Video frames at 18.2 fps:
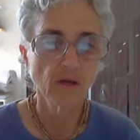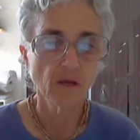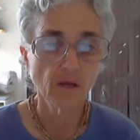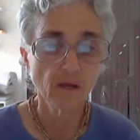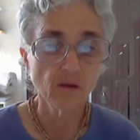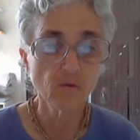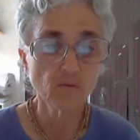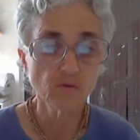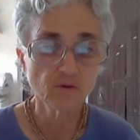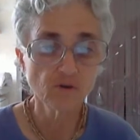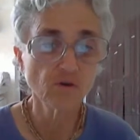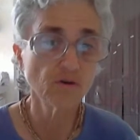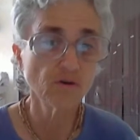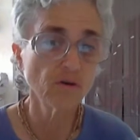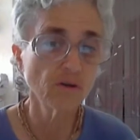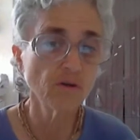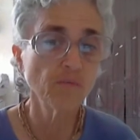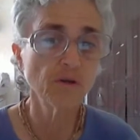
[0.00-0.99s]
it will
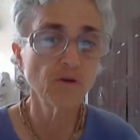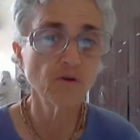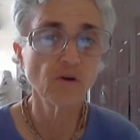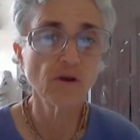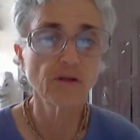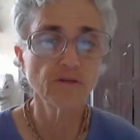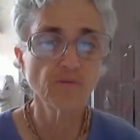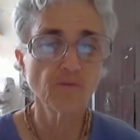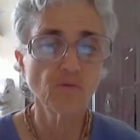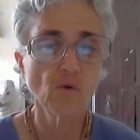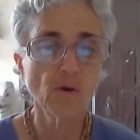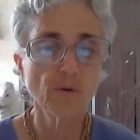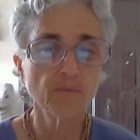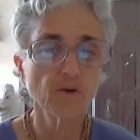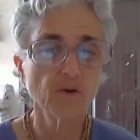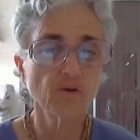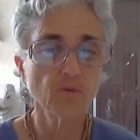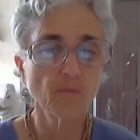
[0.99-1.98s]
certainly be
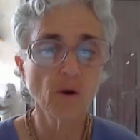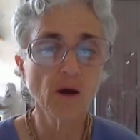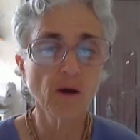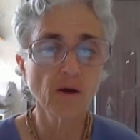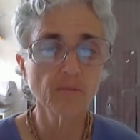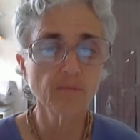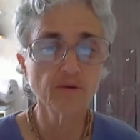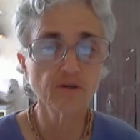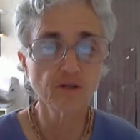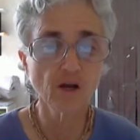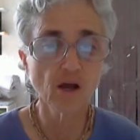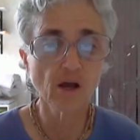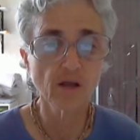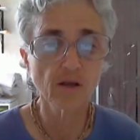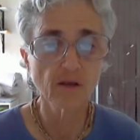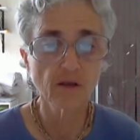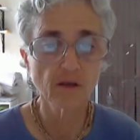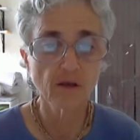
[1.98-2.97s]
transformed into
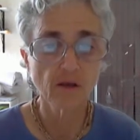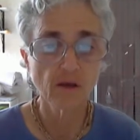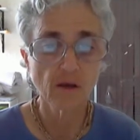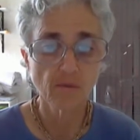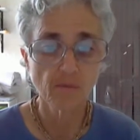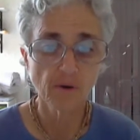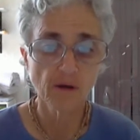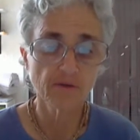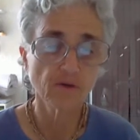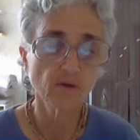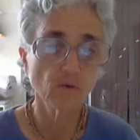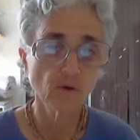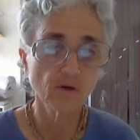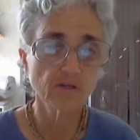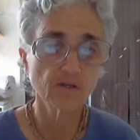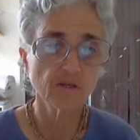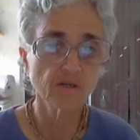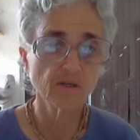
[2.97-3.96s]
Mahaprasad by the
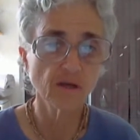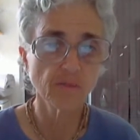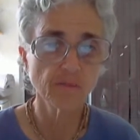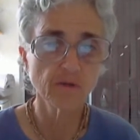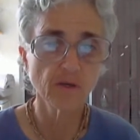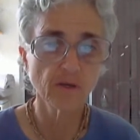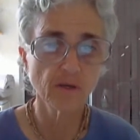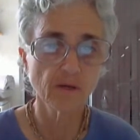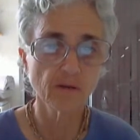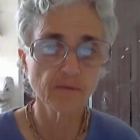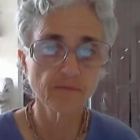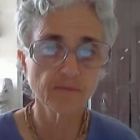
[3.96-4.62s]
Lord's accepting it.